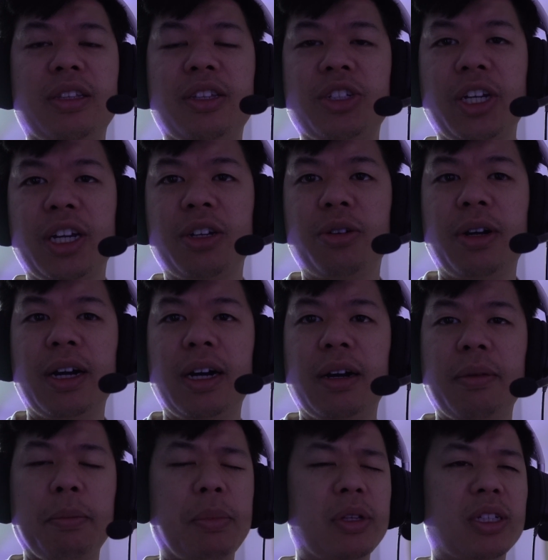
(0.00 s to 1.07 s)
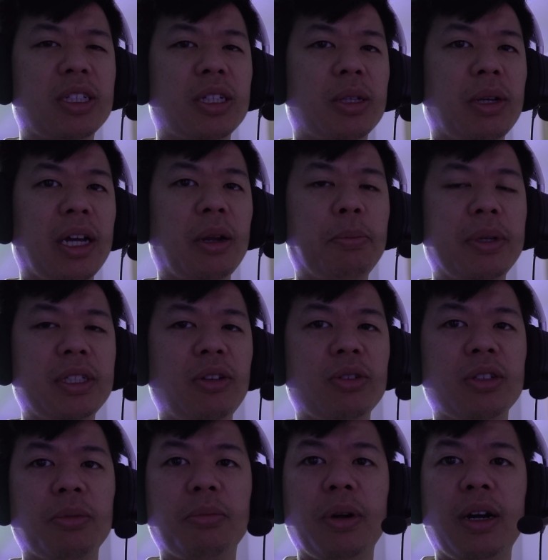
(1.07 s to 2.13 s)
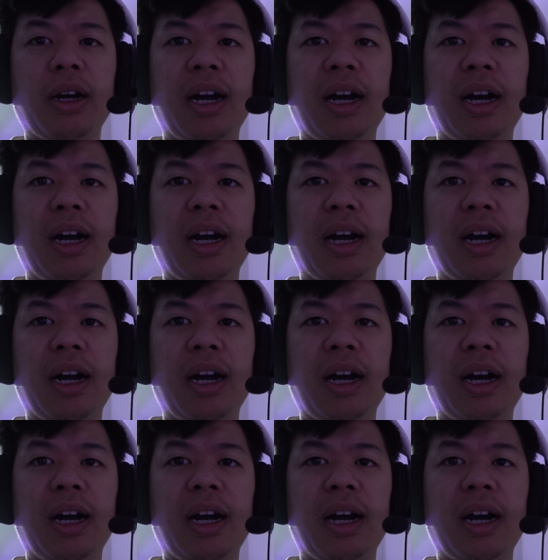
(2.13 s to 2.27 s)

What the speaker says: the channel. I've been just kind of busy with some